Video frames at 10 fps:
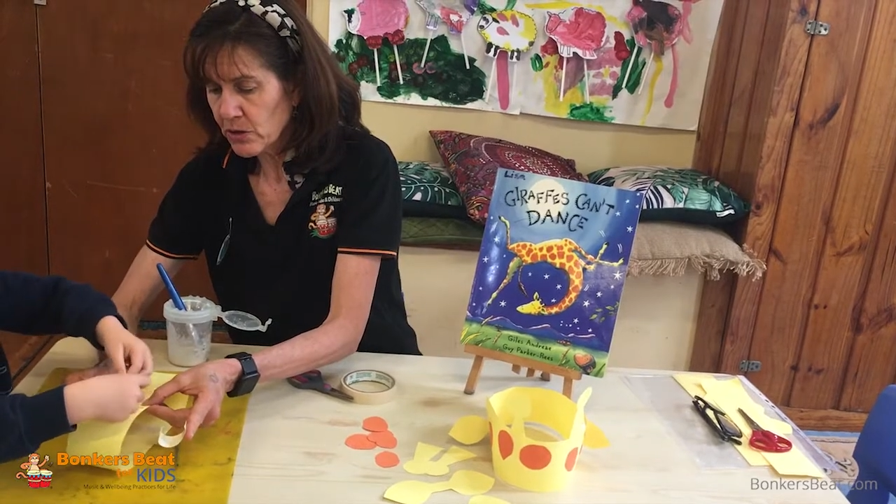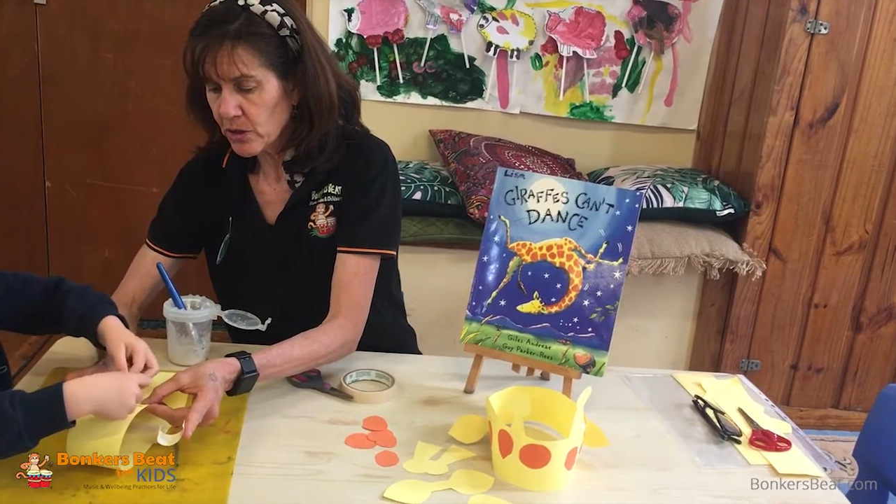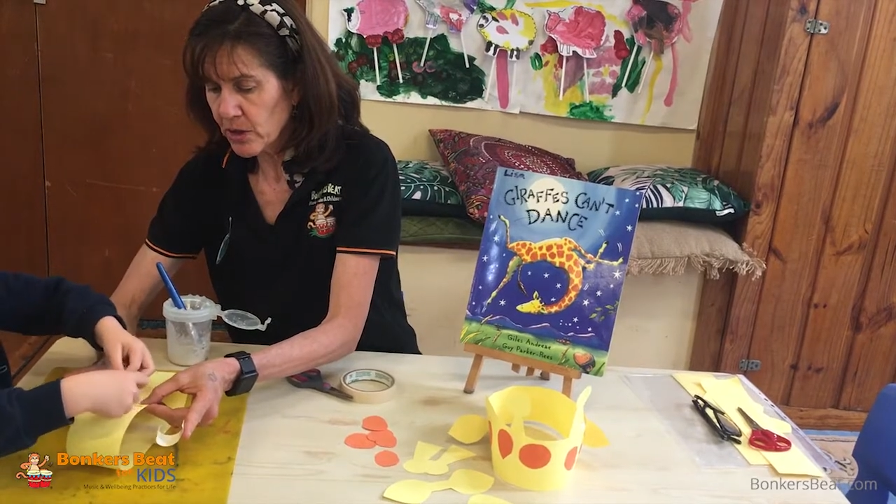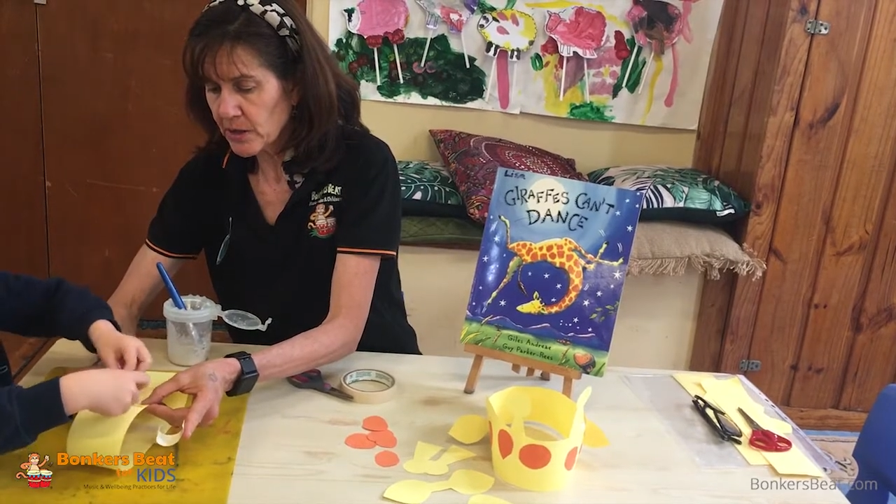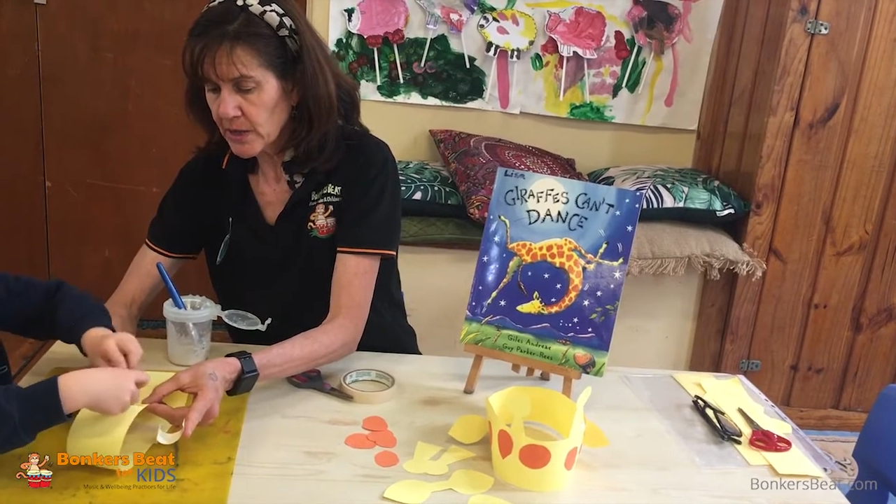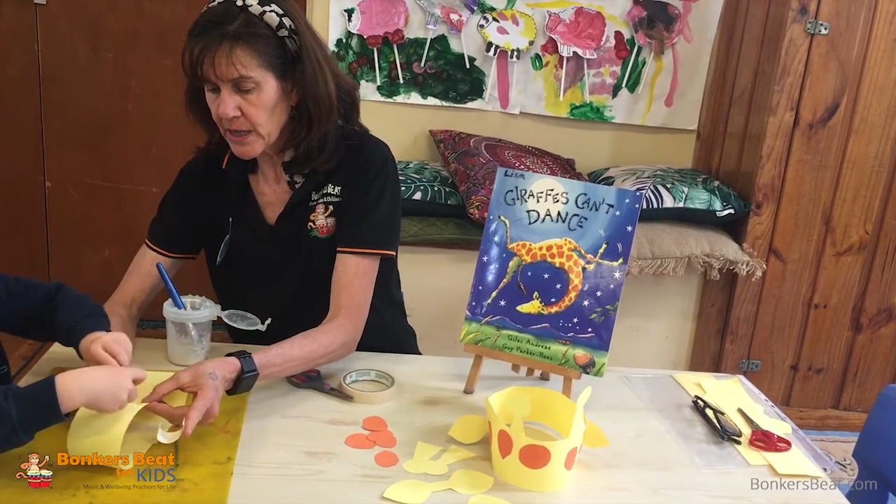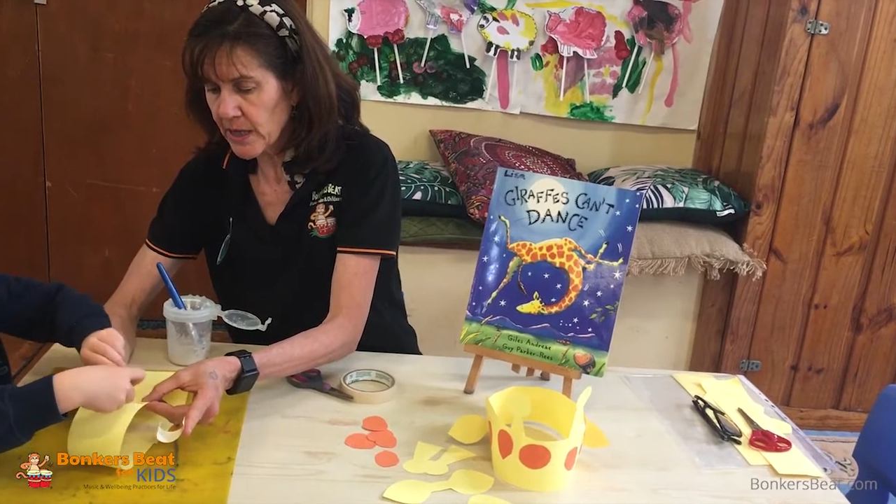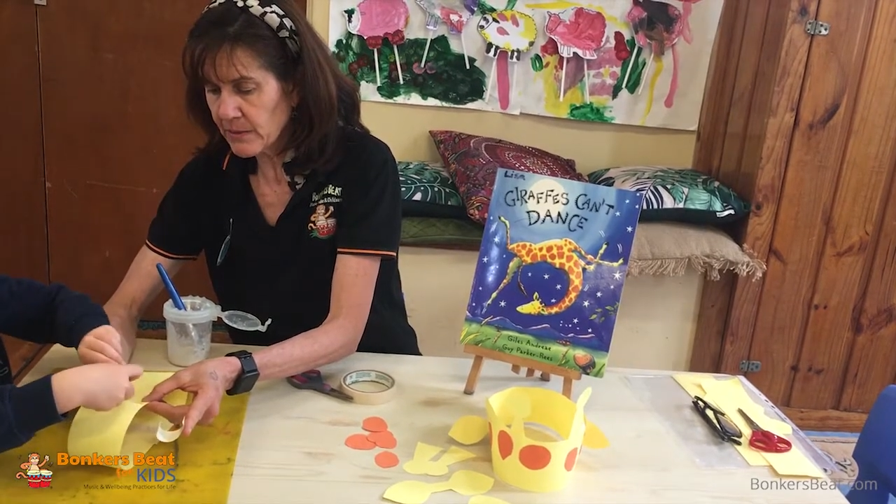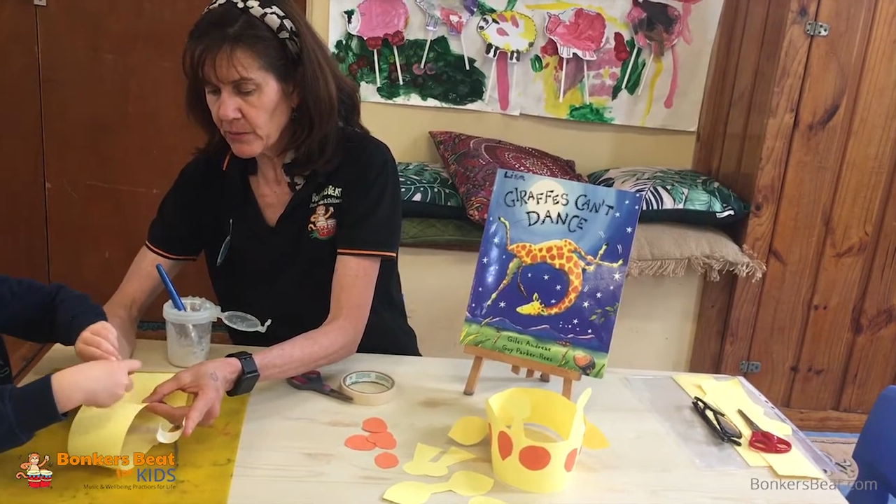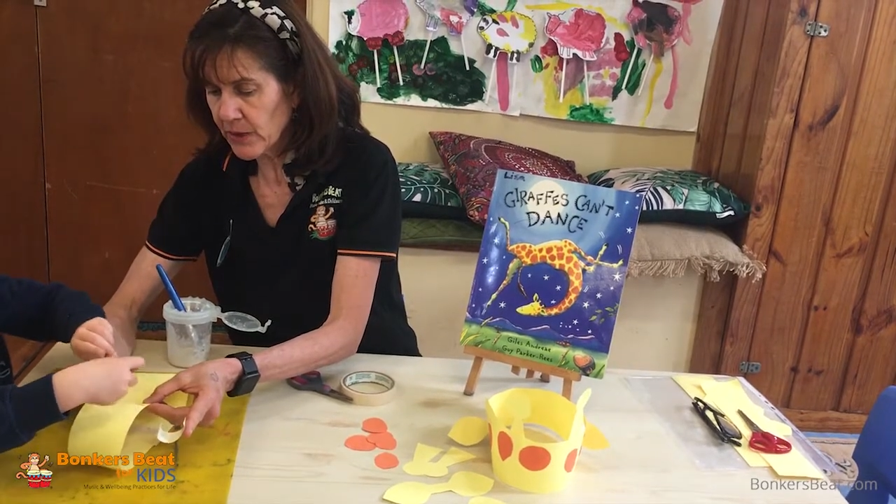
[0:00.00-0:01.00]
child's
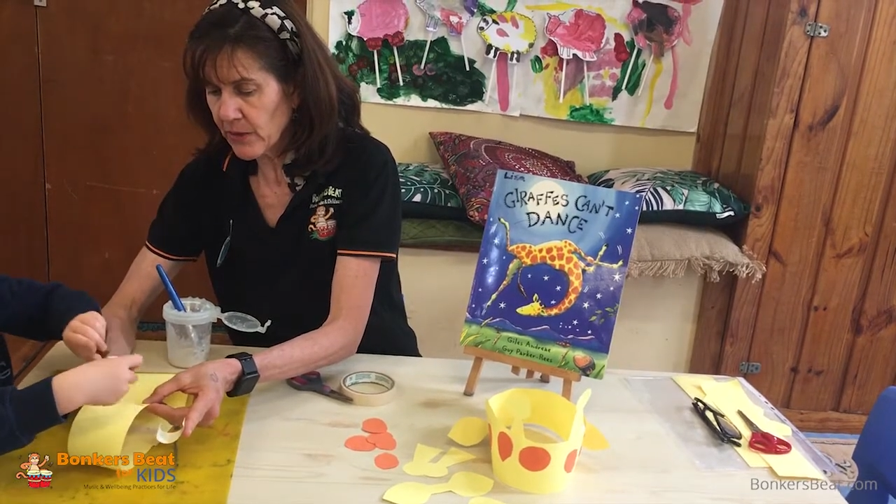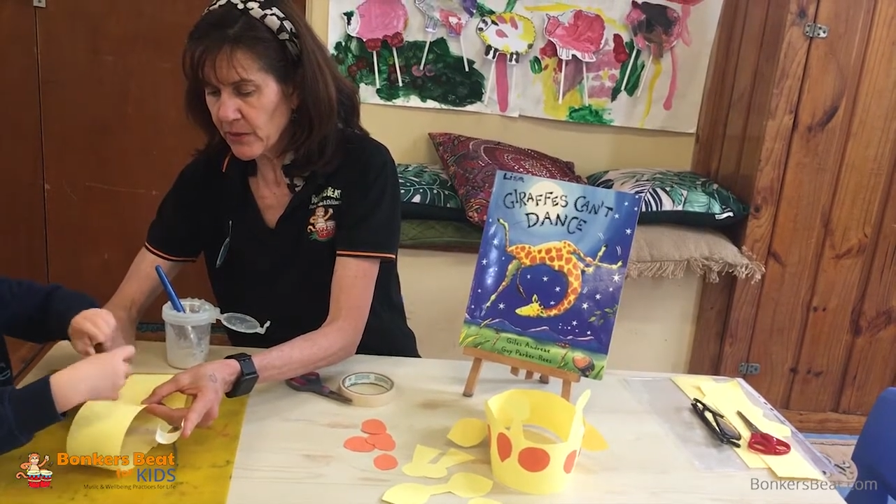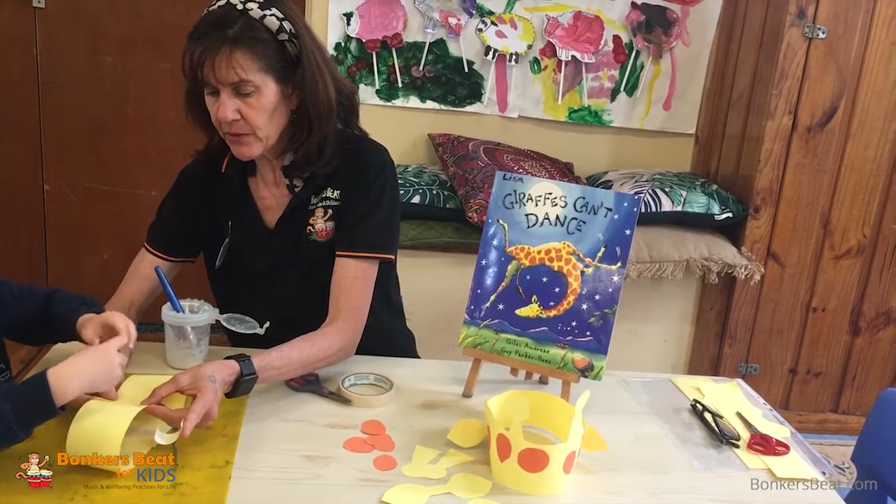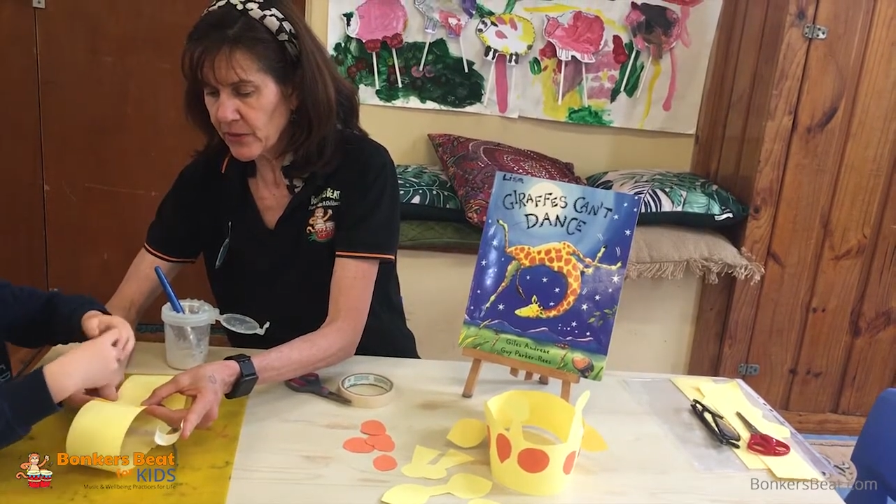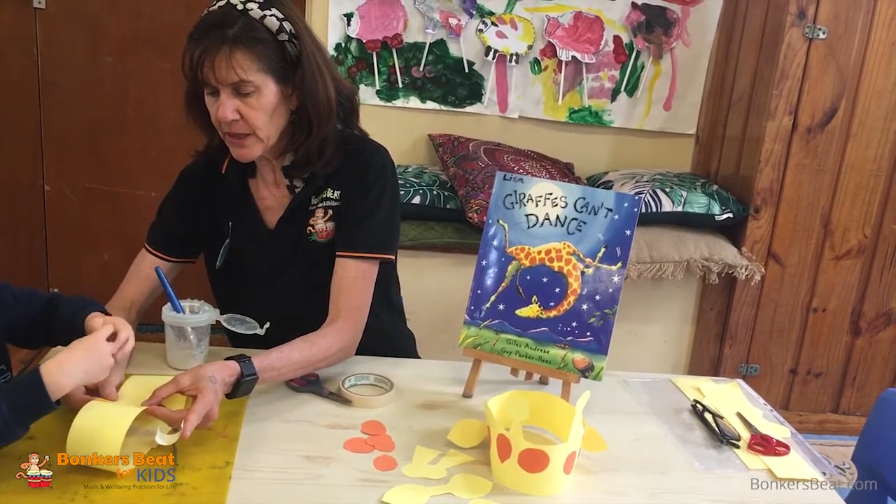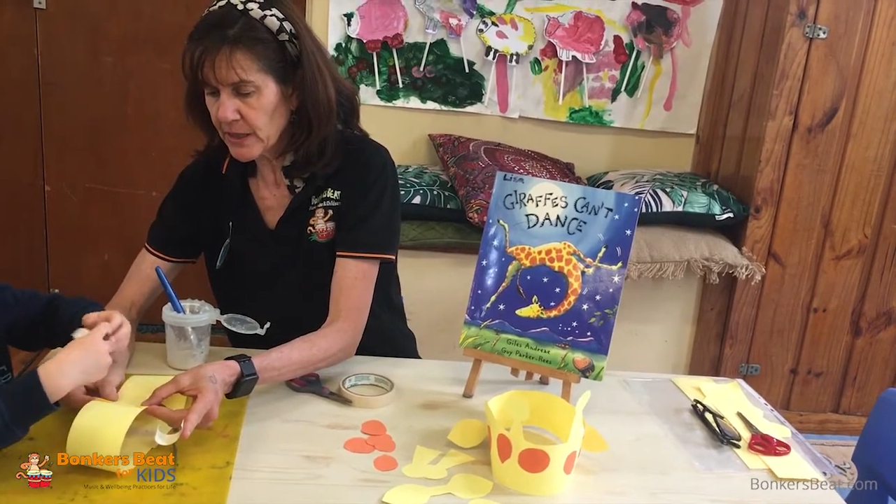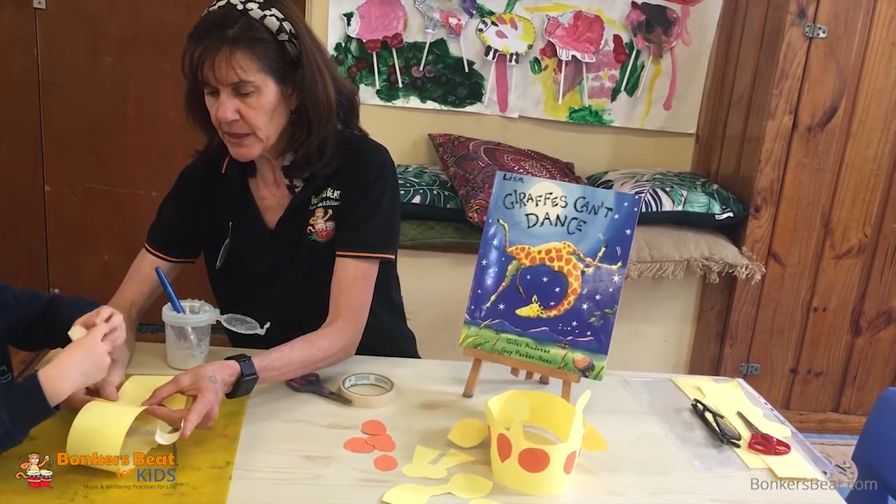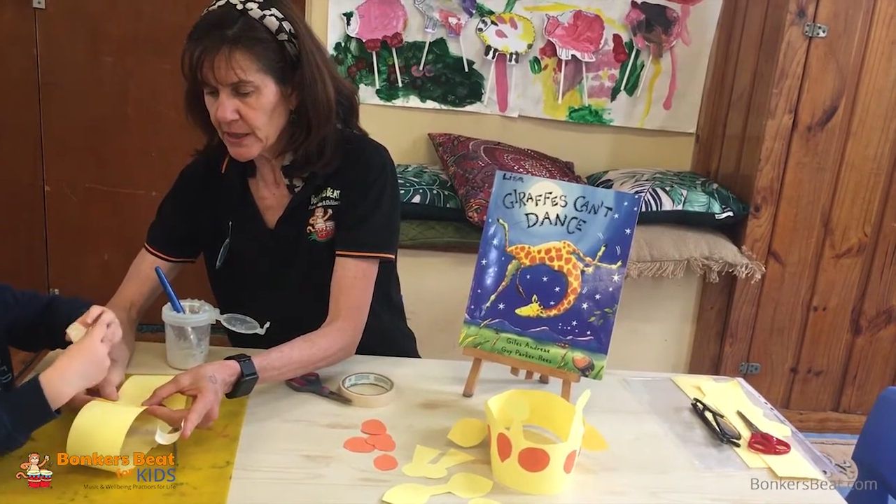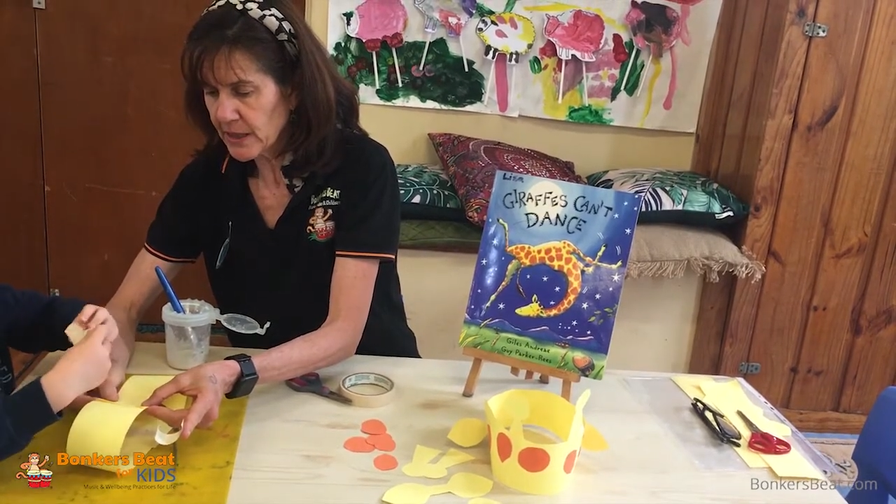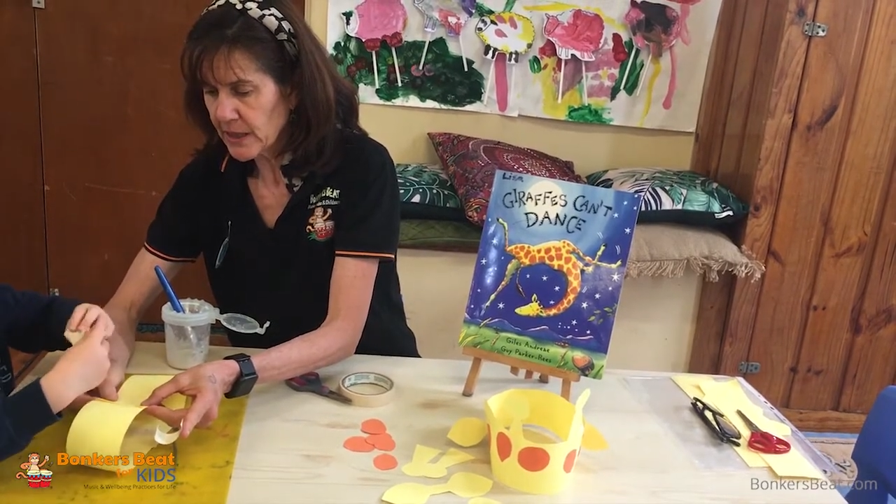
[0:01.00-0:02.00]
head, whatever fits.